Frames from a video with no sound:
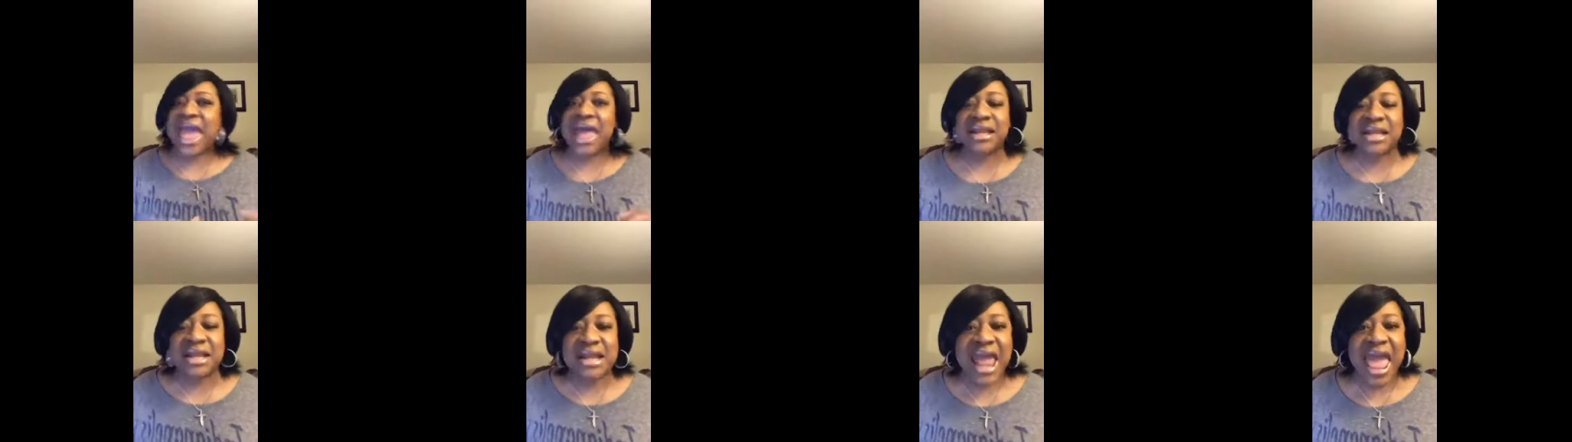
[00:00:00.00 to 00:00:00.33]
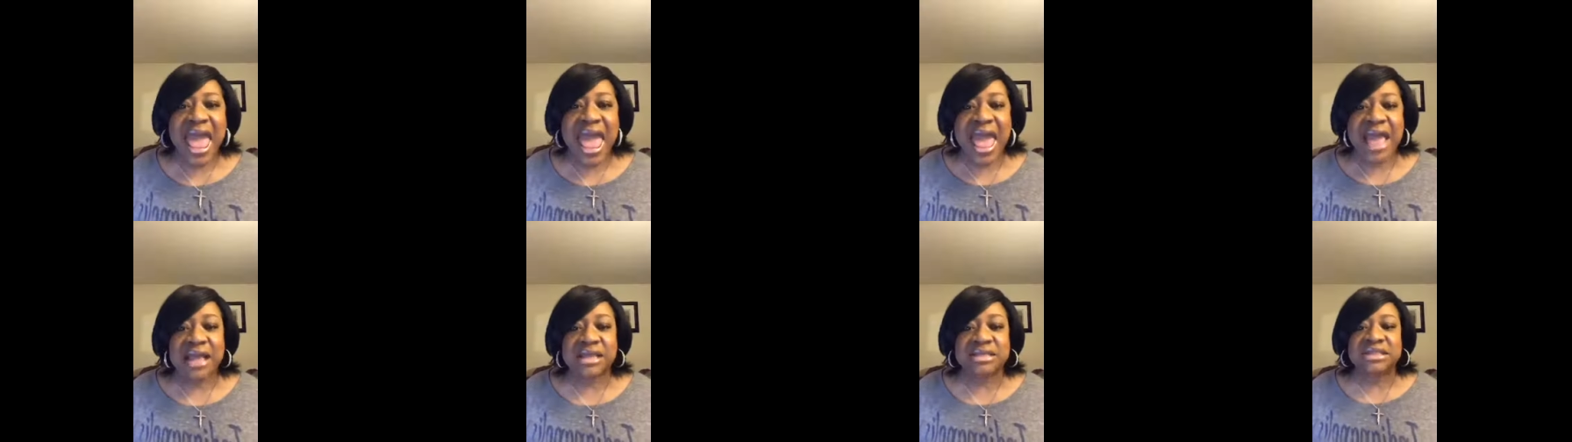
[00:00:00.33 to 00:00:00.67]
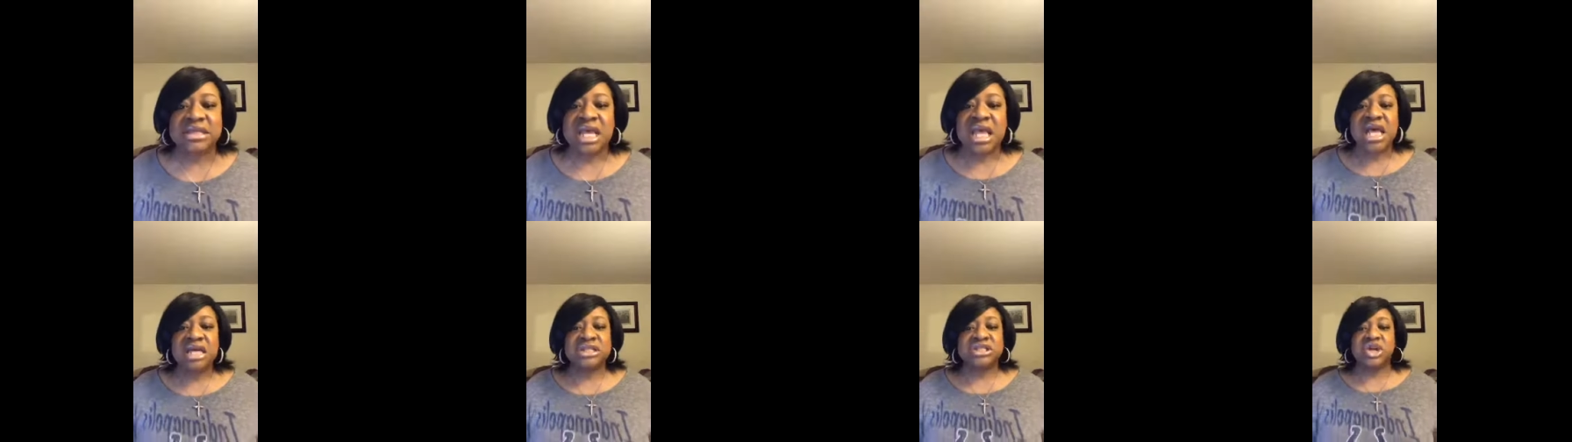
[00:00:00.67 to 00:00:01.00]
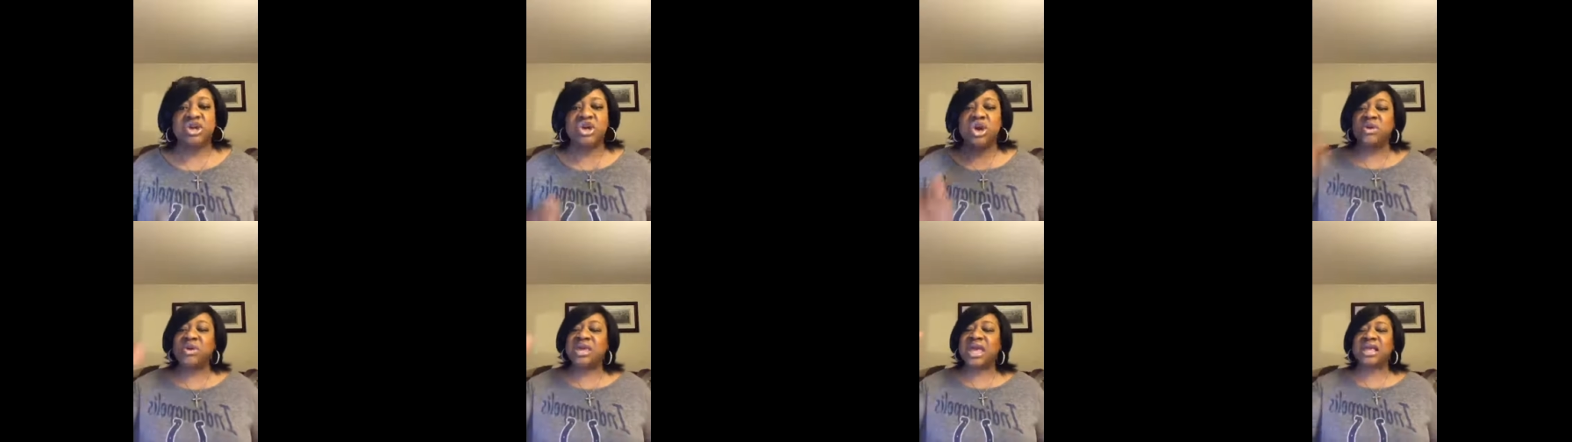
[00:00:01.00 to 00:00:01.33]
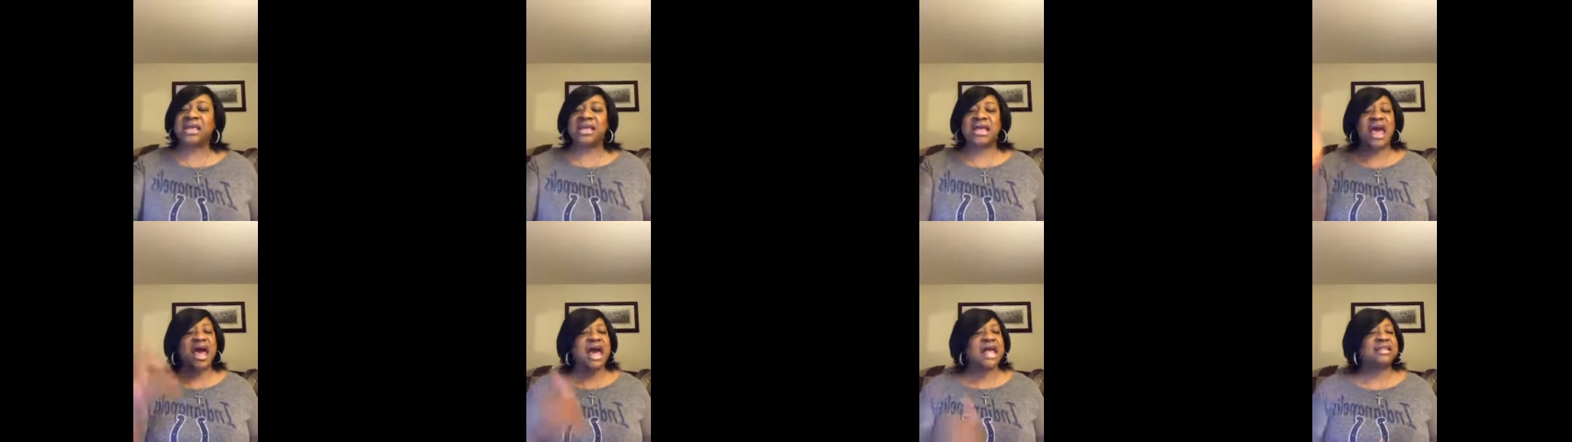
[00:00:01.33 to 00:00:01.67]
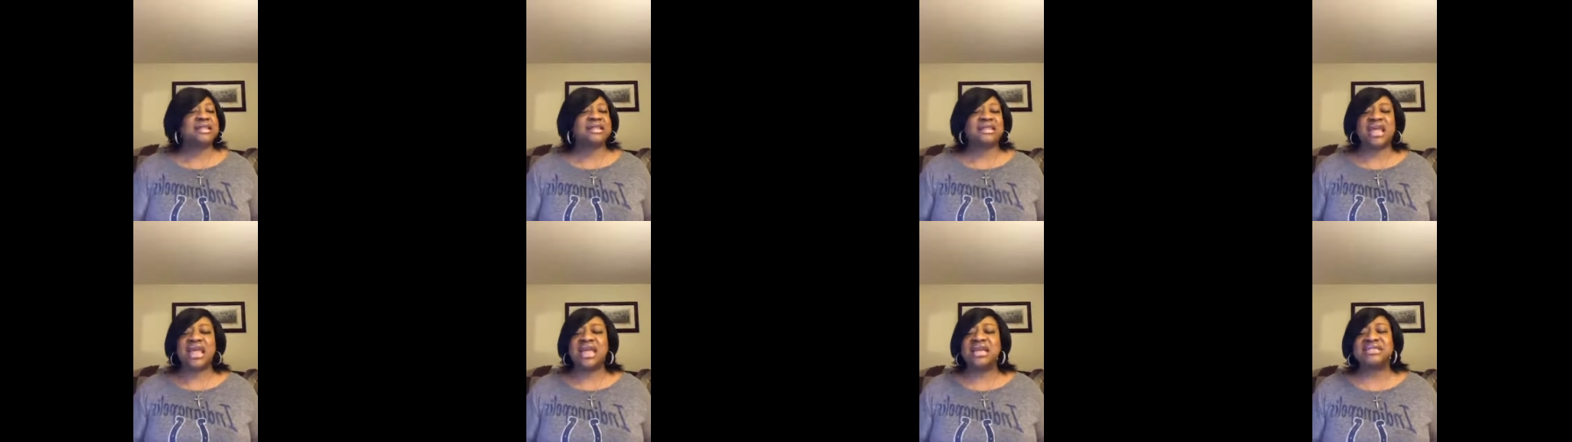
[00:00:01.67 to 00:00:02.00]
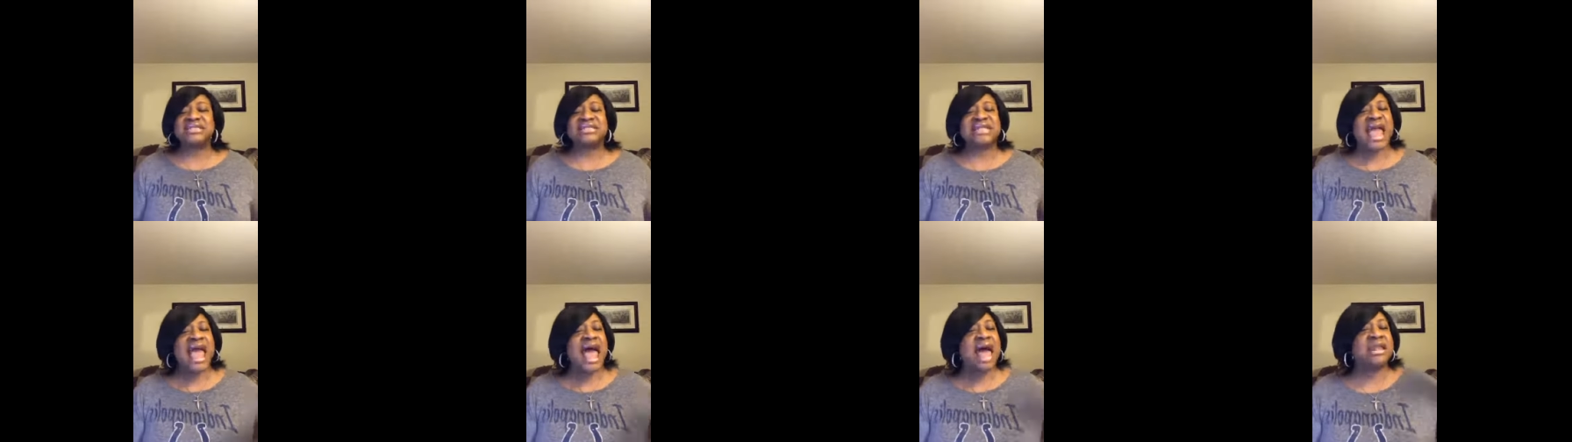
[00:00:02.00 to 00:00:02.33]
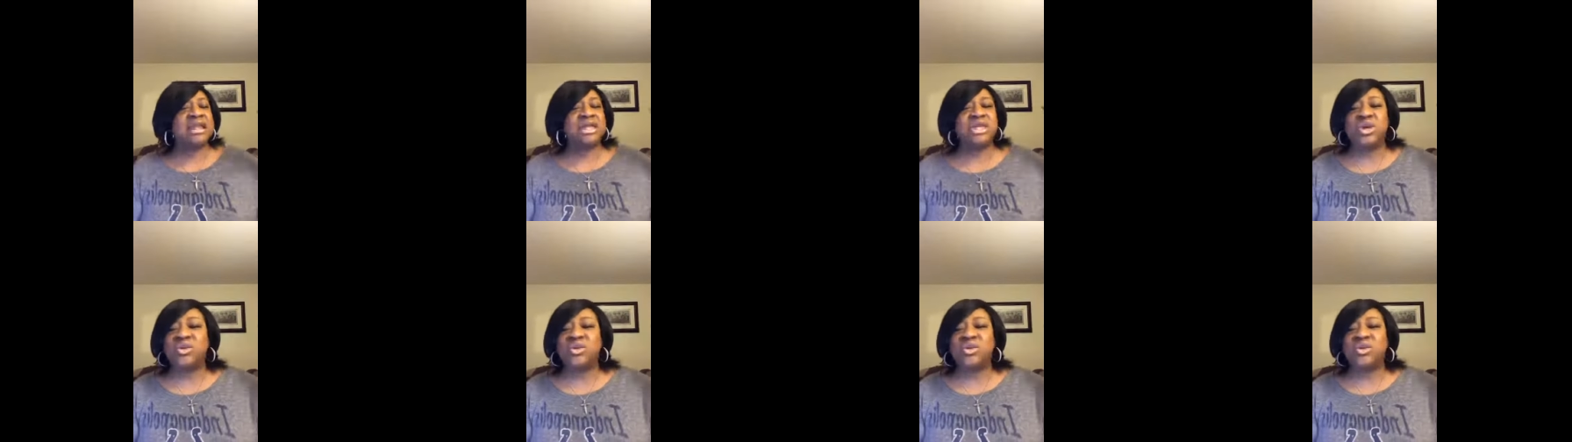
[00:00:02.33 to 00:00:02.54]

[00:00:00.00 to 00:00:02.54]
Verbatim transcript: and an axe. So you can cut things down